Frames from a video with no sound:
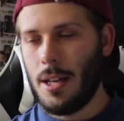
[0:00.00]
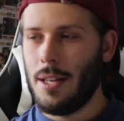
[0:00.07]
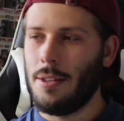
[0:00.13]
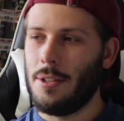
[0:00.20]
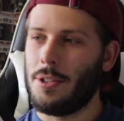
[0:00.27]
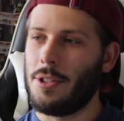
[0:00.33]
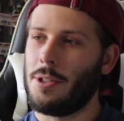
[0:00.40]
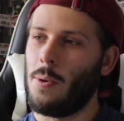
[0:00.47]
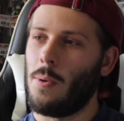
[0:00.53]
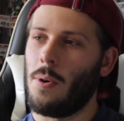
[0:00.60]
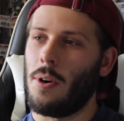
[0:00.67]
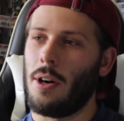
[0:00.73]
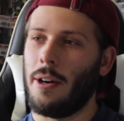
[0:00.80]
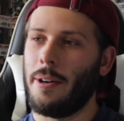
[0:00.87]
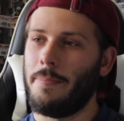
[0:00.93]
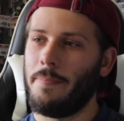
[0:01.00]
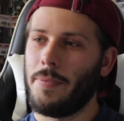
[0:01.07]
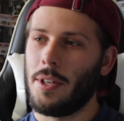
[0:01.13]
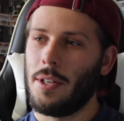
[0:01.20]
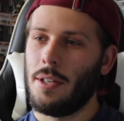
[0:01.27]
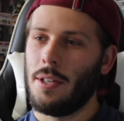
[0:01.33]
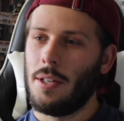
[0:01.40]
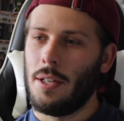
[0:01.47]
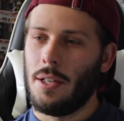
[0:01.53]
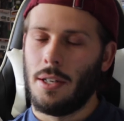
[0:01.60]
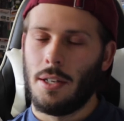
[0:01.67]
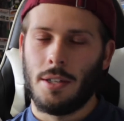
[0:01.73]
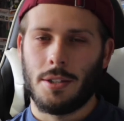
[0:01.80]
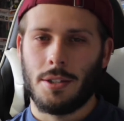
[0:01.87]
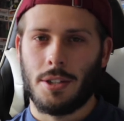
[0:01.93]
in the store.
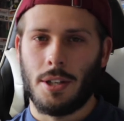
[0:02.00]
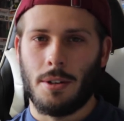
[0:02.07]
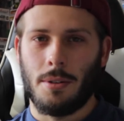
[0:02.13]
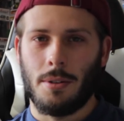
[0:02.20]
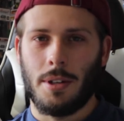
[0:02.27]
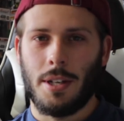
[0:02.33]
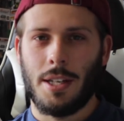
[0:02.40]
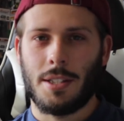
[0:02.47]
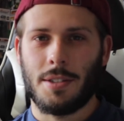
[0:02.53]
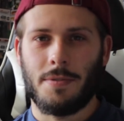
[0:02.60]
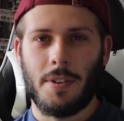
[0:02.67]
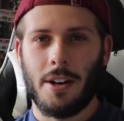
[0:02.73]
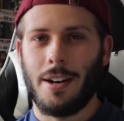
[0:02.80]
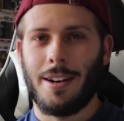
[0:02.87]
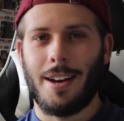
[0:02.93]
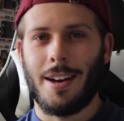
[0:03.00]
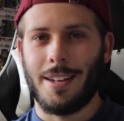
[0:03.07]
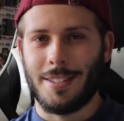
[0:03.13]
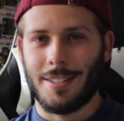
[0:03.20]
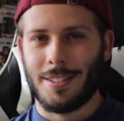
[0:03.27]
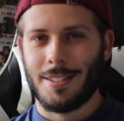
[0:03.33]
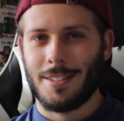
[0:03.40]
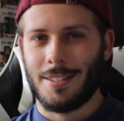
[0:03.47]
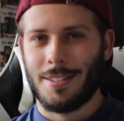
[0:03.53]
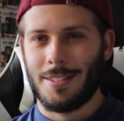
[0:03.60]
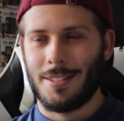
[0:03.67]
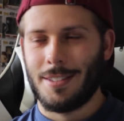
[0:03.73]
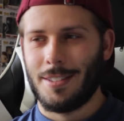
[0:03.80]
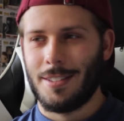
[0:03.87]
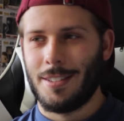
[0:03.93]
So it's very nice.
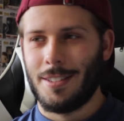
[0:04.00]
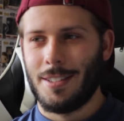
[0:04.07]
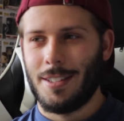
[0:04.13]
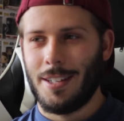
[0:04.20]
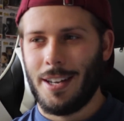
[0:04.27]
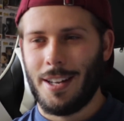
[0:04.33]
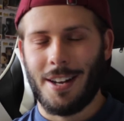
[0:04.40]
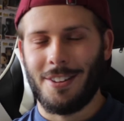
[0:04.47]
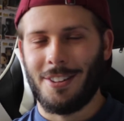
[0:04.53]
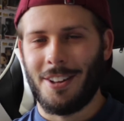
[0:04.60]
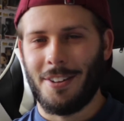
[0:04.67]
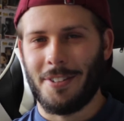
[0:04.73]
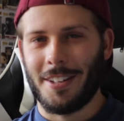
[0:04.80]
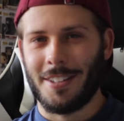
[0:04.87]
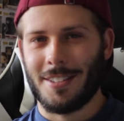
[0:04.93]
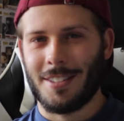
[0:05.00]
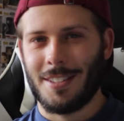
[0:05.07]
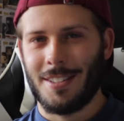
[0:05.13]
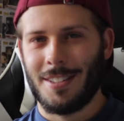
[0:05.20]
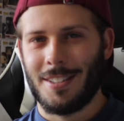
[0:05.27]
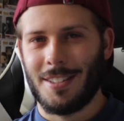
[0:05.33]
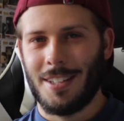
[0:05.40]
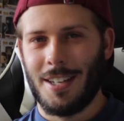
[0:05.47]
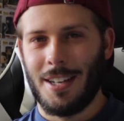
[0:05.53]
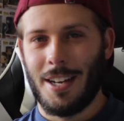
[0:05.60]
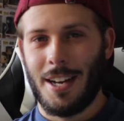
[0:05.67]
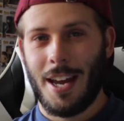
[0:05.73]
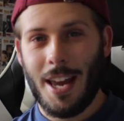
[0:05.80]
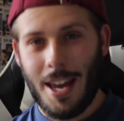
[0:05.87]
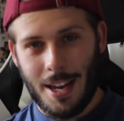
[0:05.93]
And I love it.
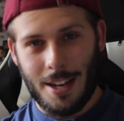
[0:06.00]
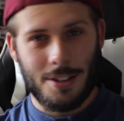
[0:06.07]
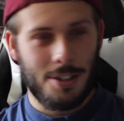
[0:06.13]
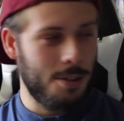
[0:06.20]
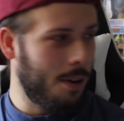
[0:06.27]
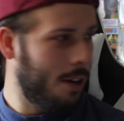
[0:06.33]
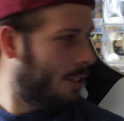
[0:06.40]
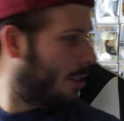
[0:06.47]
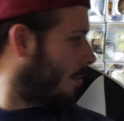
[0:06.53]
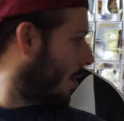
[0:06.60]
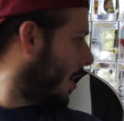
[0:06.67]
And you also